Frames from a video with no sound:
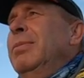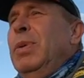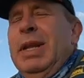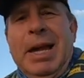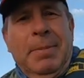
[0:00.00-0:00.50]

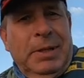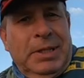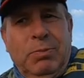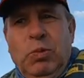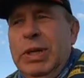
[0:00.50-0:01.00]
Been a couple
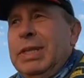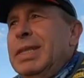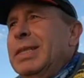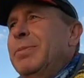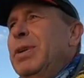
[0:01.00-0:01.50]
of weeks
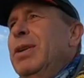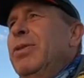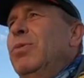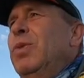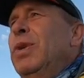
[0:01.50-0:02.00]
since I've been on
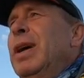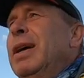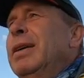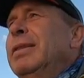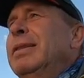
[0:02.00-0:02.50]
the water.
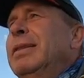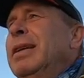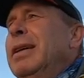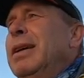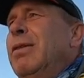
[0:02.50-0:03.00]

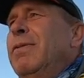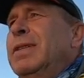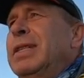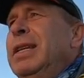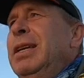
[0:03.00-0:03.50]

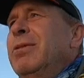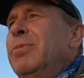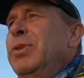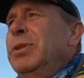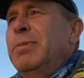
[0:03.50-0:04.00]
Obviously here
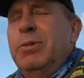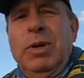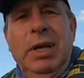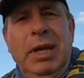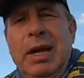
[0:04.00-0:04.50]
in Brisbane
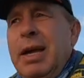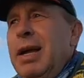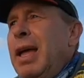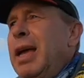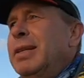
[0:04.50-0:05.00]
we
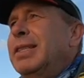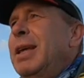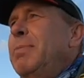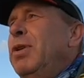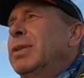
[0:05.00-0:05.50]
had a
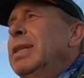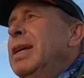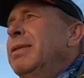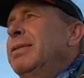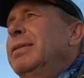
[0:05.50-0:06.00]
snap
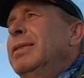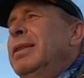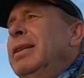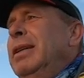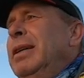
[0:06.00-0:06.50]
lockdown,
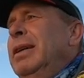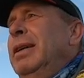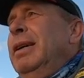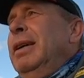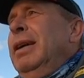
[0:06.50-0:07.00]

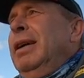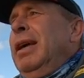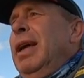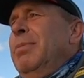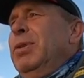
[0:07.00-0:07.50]

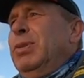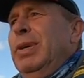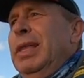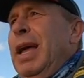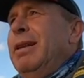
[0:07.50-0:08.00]
and
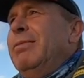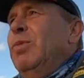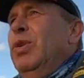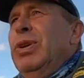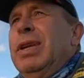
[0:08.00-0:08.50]
between that
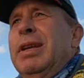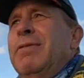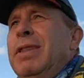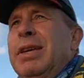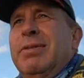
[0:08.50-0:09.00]
and work and
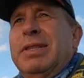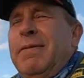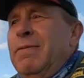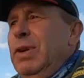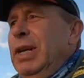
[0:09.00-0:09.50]
everything else
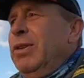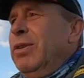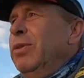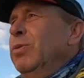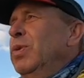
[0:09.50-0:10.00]
haven't really got
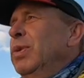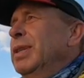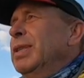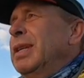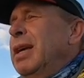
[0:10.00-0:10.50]
on the water,
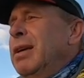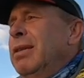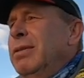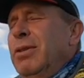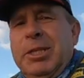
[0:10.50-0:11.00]
so
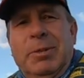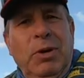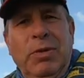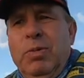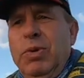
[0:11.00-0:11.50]
nice to be
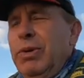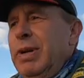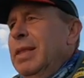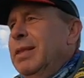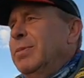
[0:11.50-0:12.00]
on the water
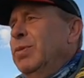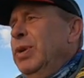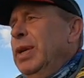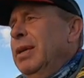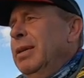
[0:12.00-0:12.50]
again this
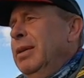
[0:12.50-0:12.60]
morning.